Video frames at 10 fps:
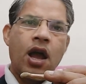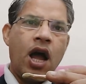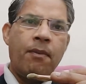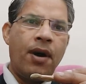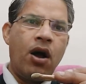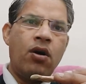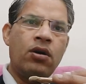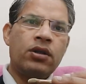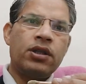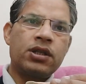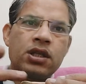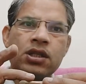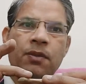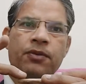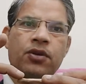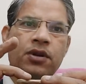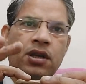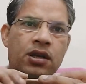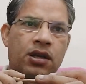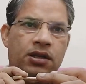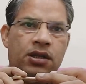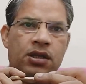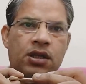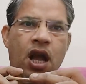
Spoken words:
Above this is subcutaneous.